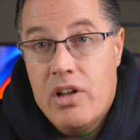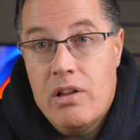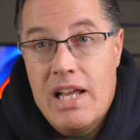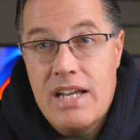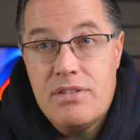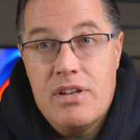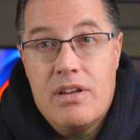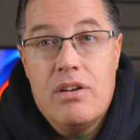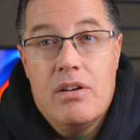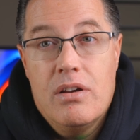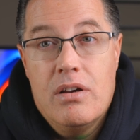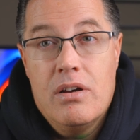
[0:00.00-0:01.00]
the
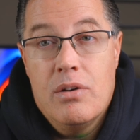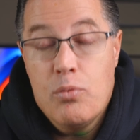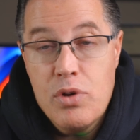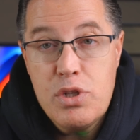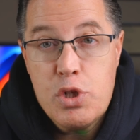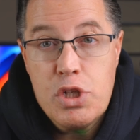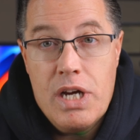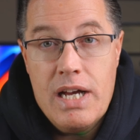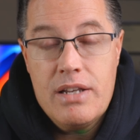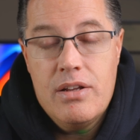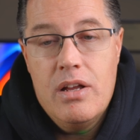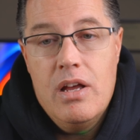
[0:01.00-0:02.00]
classic wrist
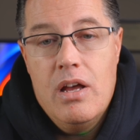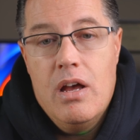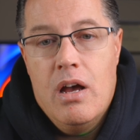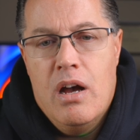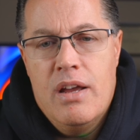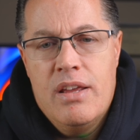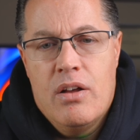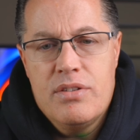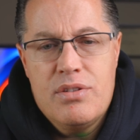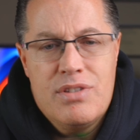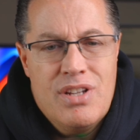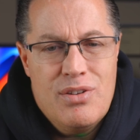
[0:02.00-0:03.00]
shot. He
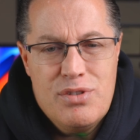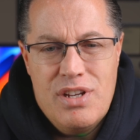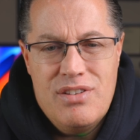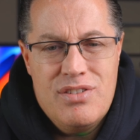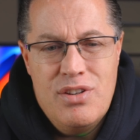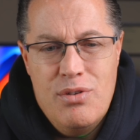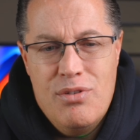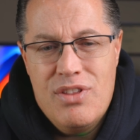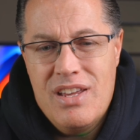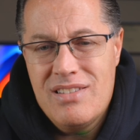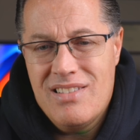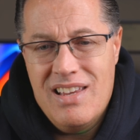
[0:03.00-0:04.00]
also tells you to do
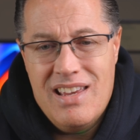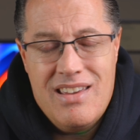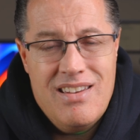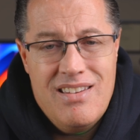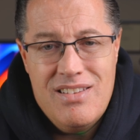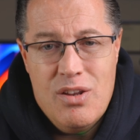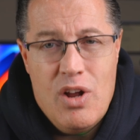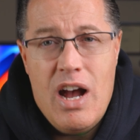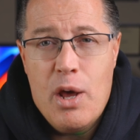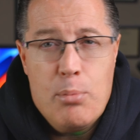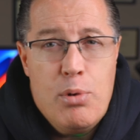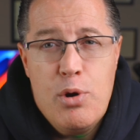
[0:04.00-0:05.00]
things like,
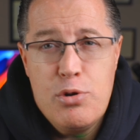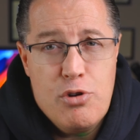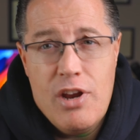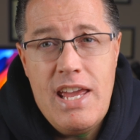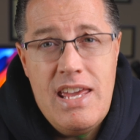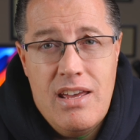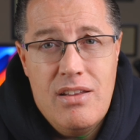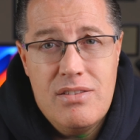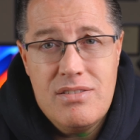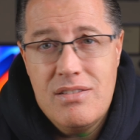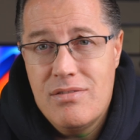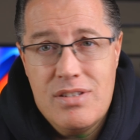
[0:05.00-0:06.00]
how to pose your
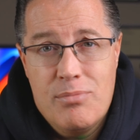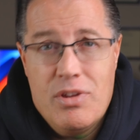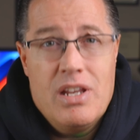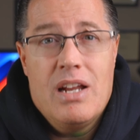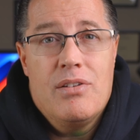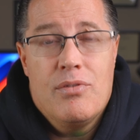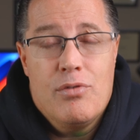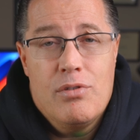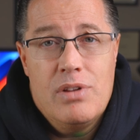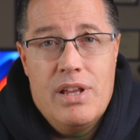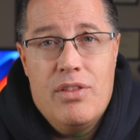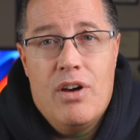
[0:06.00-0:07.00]
hands, something I
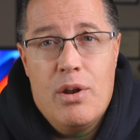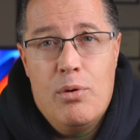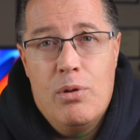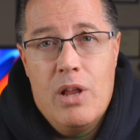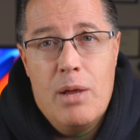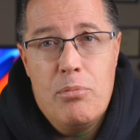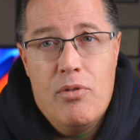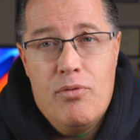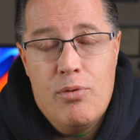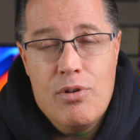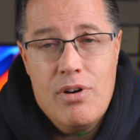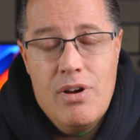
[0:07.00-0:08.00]
never really thought a whole lot
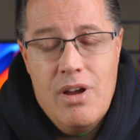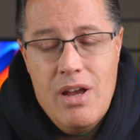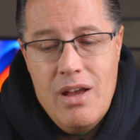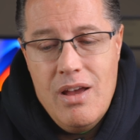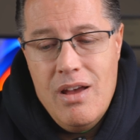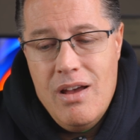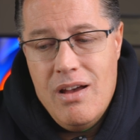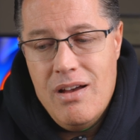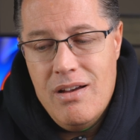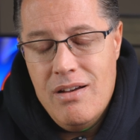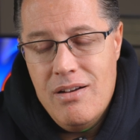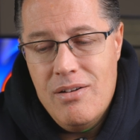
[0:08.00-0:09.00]
before.
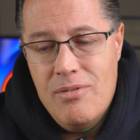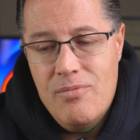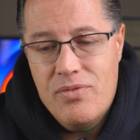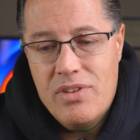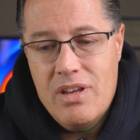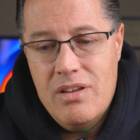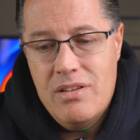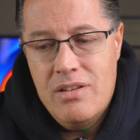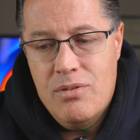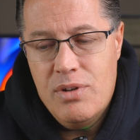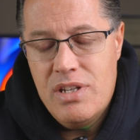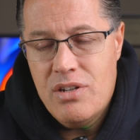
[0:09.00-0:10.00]

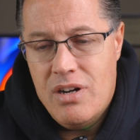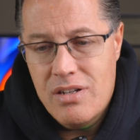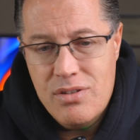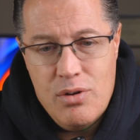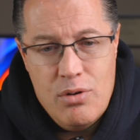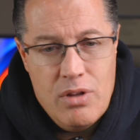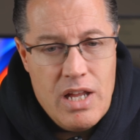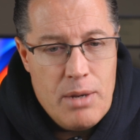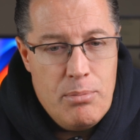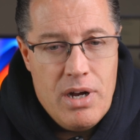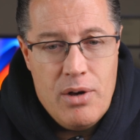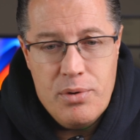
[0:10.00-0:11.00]
He talks a whole lot
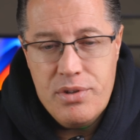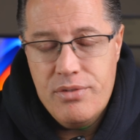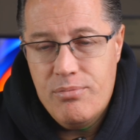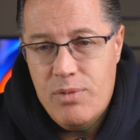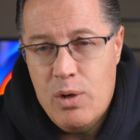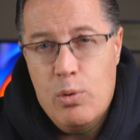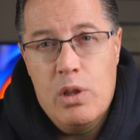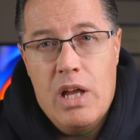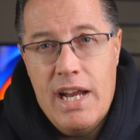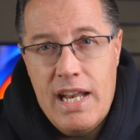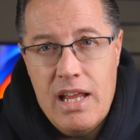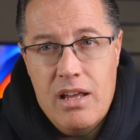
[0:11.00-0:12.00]
about,
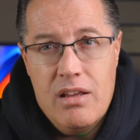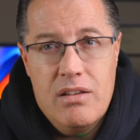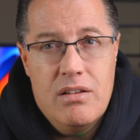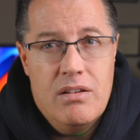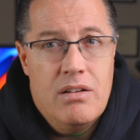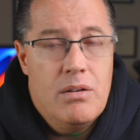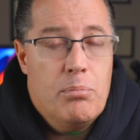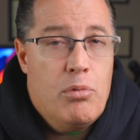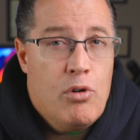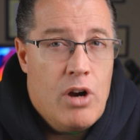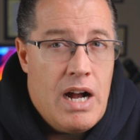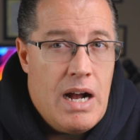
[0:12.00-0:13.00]
lighting,
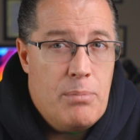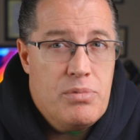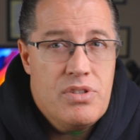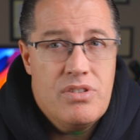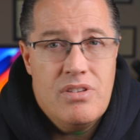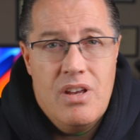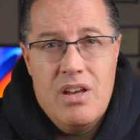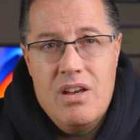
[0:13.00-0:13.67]
props,